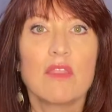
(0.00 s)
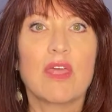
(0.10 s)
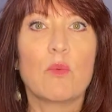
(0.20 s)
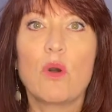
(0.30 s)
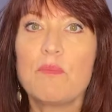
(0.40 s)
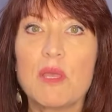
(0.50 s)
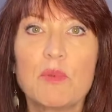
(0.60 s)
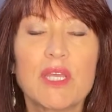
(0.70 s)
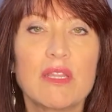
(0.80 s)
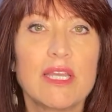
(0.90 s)
they won't be
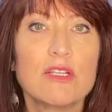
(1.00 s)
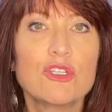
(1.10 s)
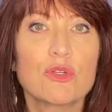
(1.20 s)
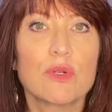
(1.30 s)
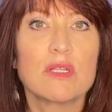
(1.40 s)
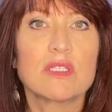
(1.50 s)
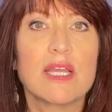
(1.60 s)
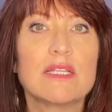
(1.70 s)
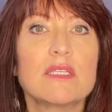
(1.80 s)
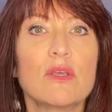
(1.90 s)
able to get the insurance
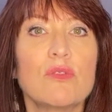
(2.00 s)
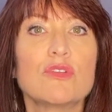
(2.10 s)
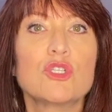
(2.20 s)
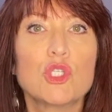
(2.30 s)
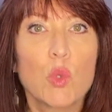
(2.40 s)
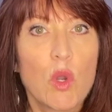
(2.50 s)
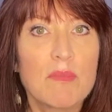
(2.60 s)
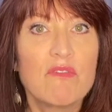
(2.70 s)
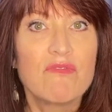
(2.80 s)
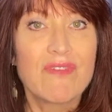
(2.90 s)
until the
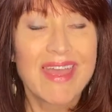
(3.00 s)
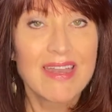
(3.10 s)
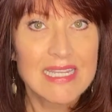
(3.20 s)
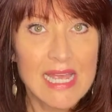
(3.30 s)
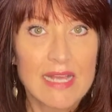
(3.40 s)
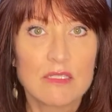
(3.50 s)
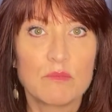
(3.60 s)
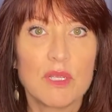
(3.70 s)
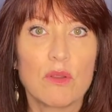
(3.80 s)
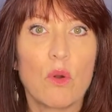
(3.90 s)
storm event has
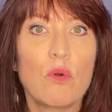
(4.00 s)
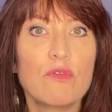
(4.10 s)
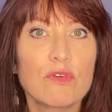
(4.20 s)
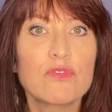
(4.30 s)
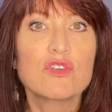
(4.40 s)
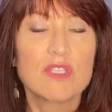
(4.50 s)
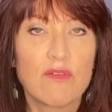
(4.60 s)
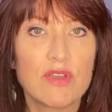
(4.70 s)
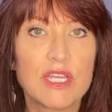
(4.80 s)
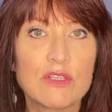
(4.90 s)
been over for
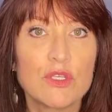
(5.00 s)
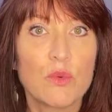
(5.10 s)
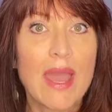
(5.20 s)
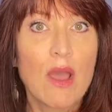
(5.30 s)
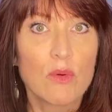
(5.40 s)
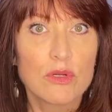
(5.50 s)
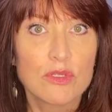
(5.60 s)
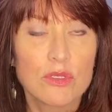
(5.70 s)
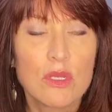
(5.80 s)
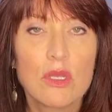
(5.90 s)
72 hours.